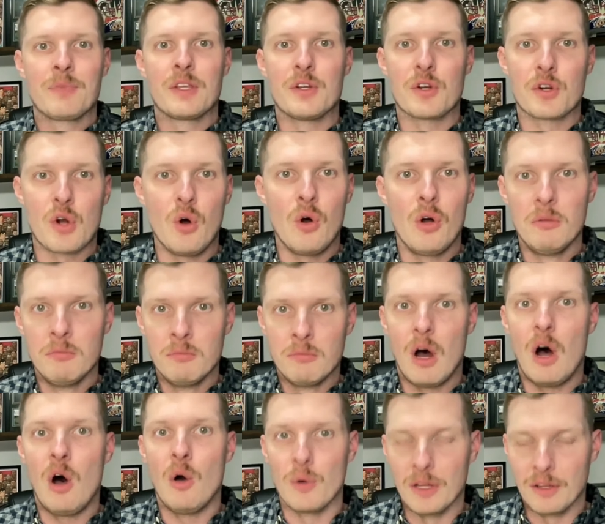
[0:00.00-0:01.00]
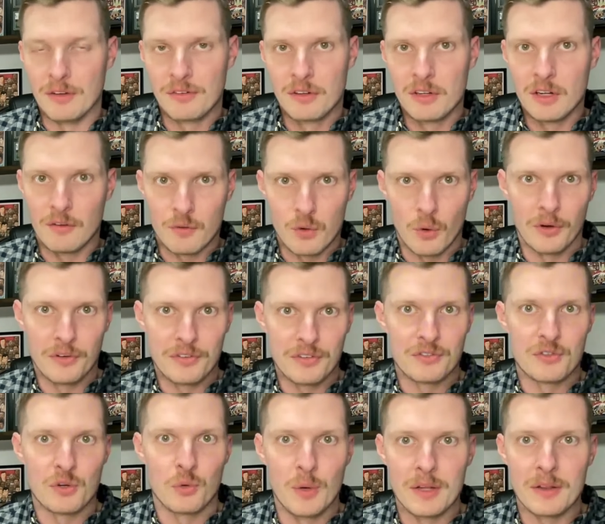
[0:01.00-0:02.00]
Your goal, always, of course,
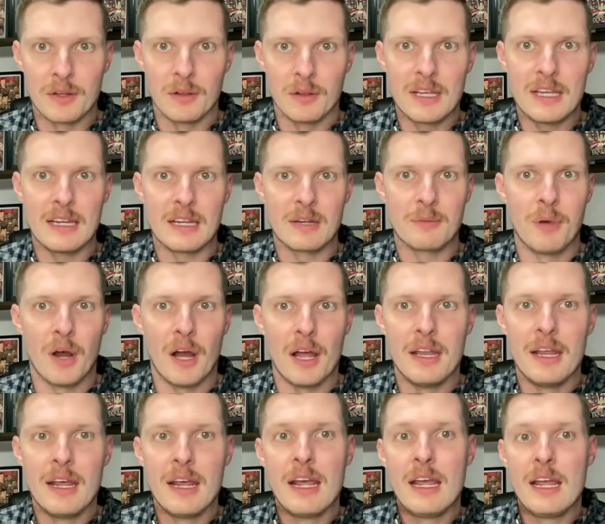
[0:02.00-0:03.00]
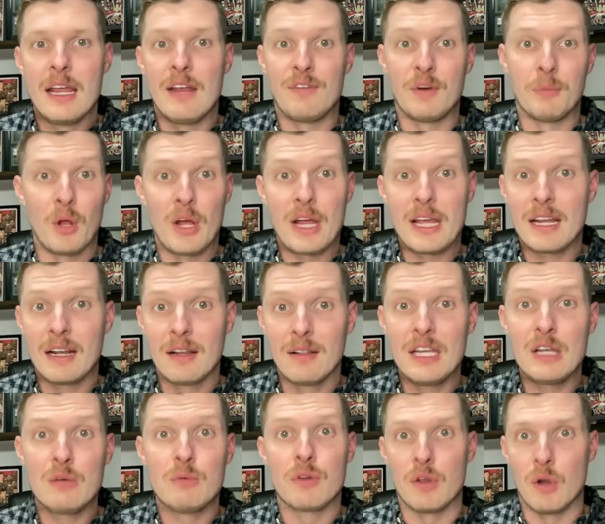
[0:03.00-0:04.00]
is to win the league. But if you're playing in a
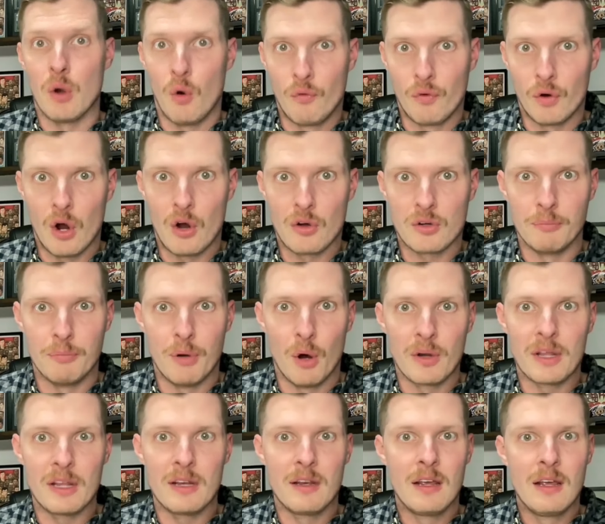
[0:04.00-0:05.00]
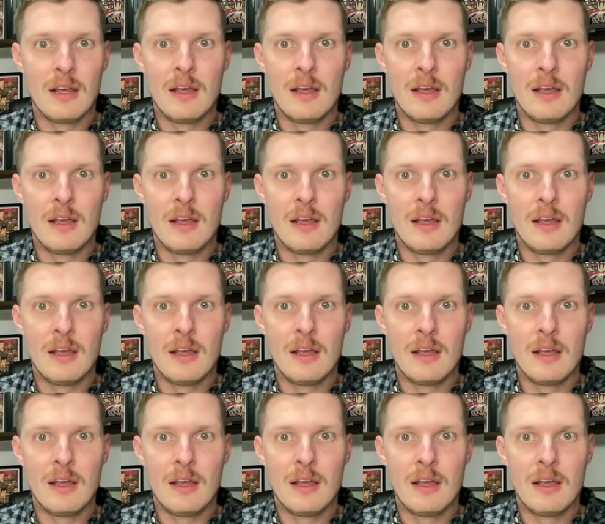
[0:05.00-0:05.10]
league with an overall component,